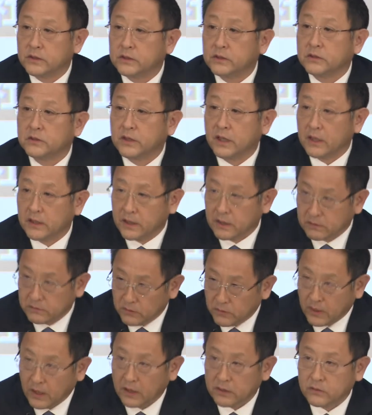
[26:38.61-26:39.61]
What do we
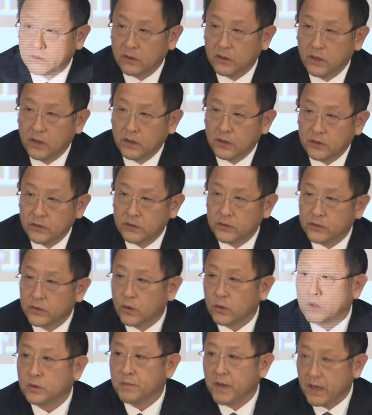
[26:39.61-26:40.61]
grow for
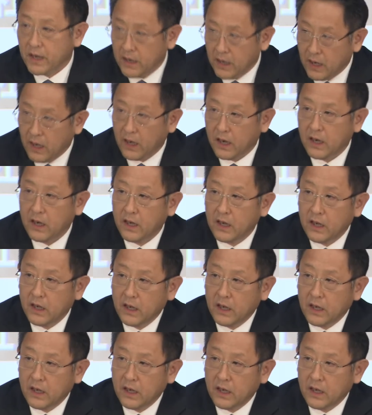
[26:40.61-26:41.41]
in the future?